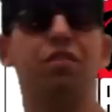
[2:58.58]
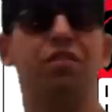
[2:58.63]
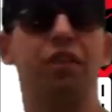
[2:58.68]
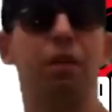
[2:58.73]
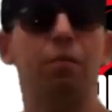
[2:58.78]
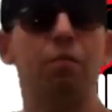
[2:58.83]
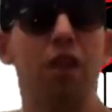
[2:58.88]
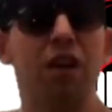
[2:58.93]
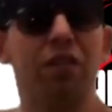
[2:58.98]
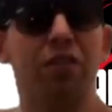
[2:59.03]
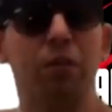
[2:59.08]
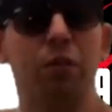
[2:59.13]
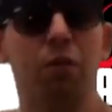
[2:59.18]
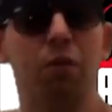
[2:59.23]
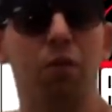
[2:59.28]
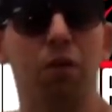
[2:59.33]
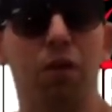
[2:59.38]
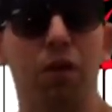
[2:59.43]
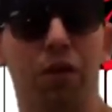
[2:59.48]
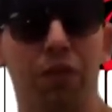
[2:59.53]
their samurai
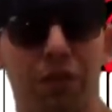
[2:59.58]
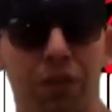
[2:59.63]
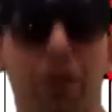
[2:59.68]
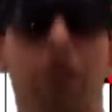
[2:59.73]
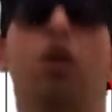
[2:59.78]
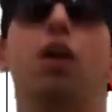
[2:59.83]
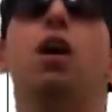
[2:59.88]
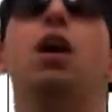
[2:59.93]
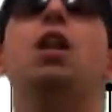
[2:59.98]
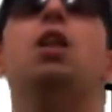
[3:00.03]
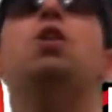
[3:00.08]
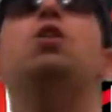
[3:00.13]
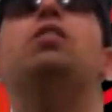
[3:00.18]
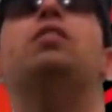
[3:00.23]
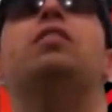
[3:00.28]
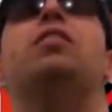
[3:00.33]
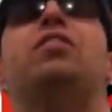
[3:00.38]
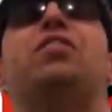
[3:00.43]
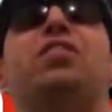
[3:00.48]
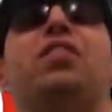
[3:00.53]
swords, look
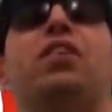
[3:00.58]
at the